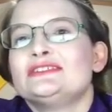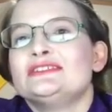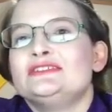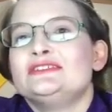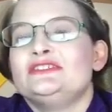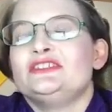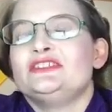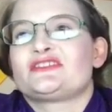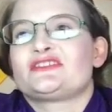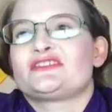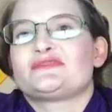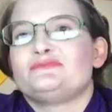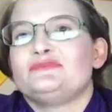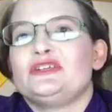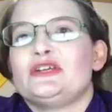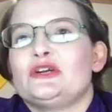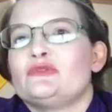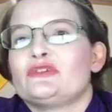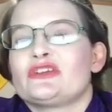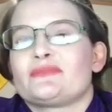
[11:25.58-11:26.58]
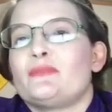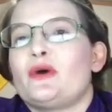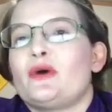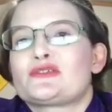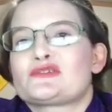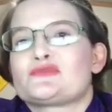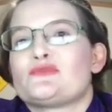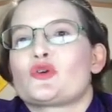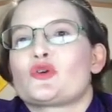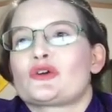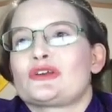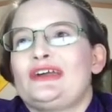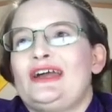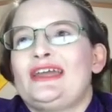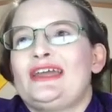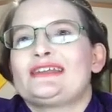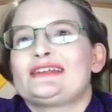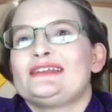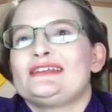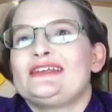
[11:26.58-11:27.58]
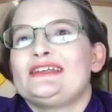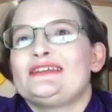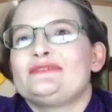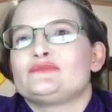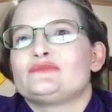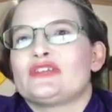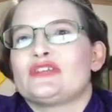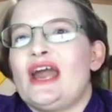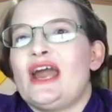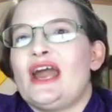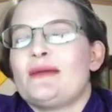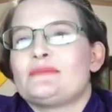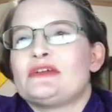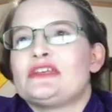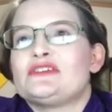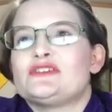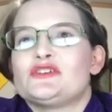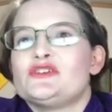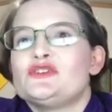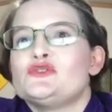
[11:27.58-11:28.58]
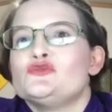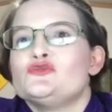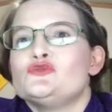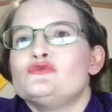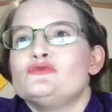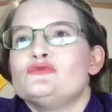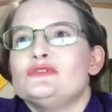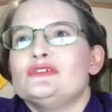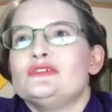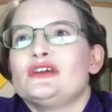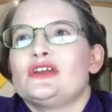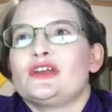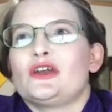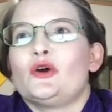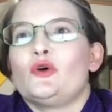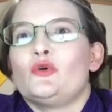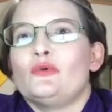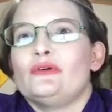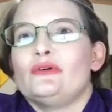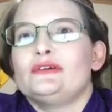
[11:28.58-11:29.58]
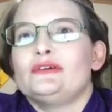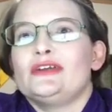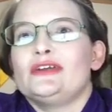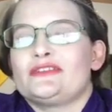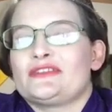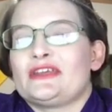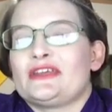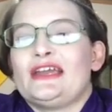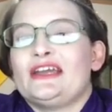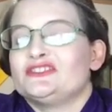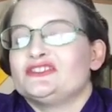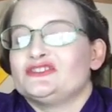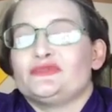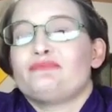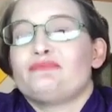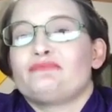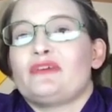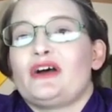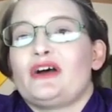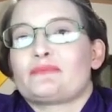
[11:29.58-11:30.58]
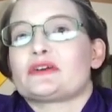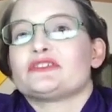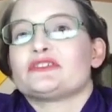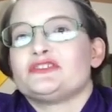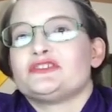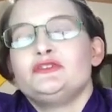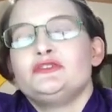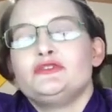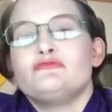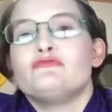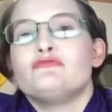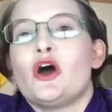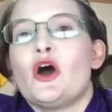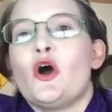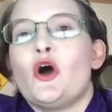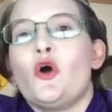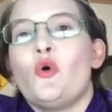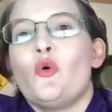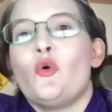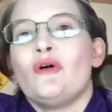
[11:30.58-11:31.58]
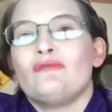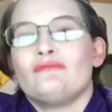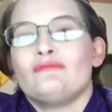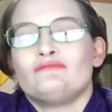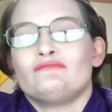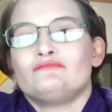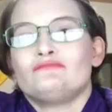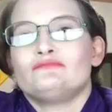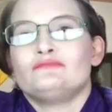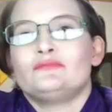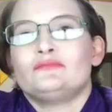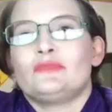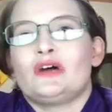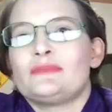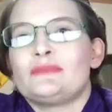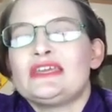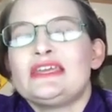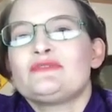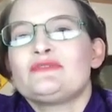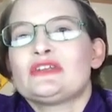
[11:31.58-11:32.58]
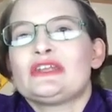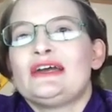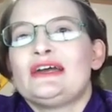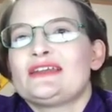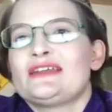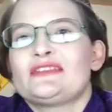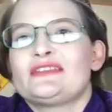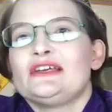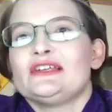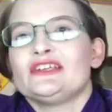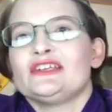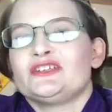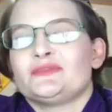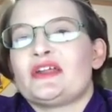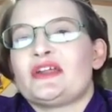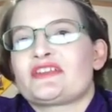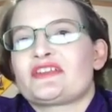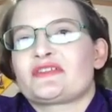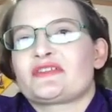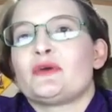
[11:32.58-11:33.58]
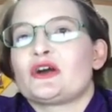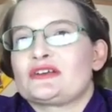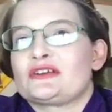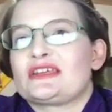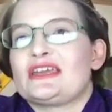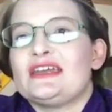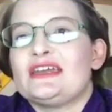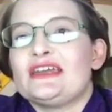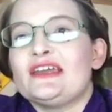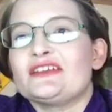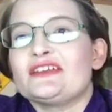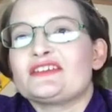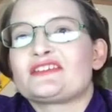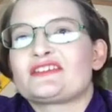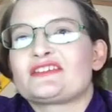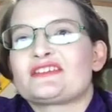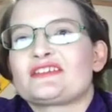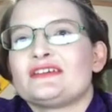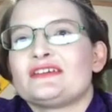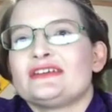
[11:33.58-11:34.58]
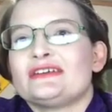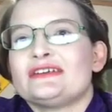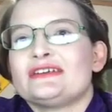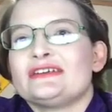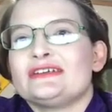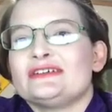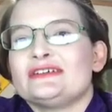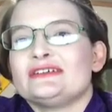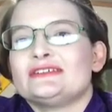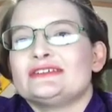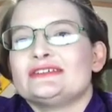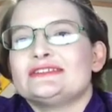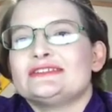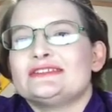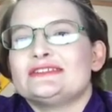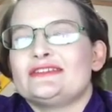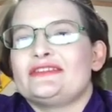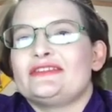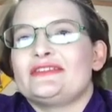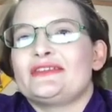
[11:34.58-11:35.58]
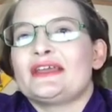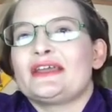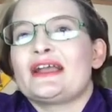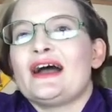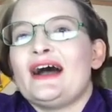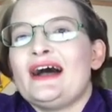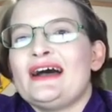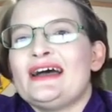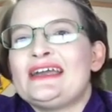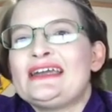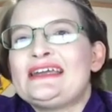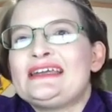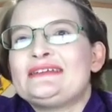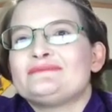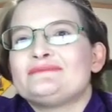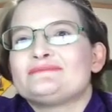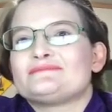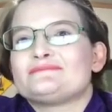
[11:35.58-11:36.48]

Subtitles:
It's, it's much more likely to happen to you, at the hands of a person you know. I mean, even like the Elizabeth Smart case, the guy